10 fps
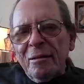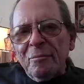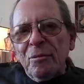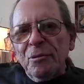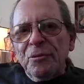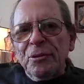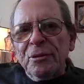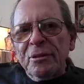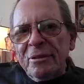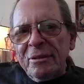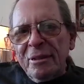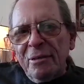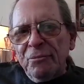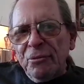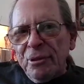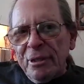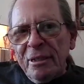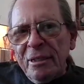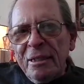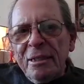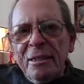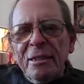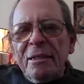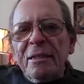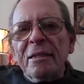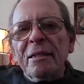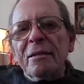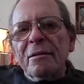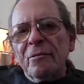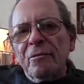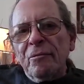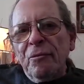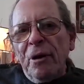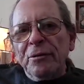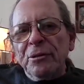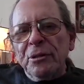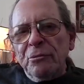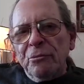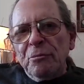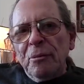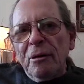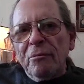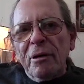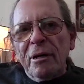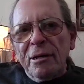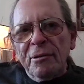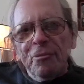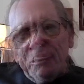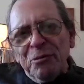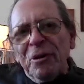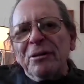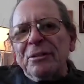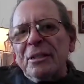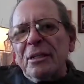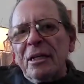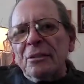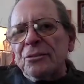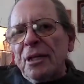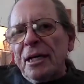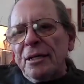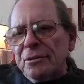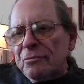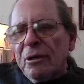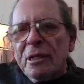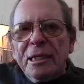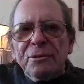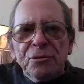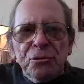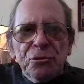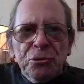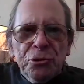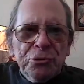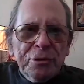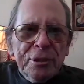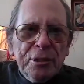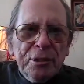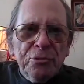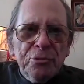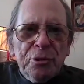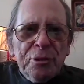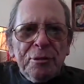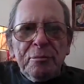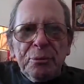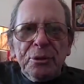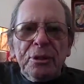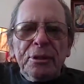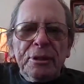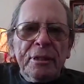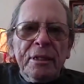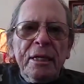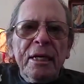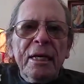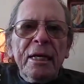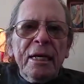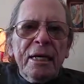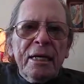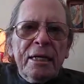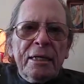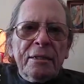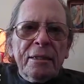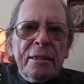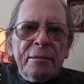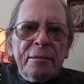I'm Clifford Humphrey, founder with my wife. We founded Ecology Action while I was a student at UC Berkeley. And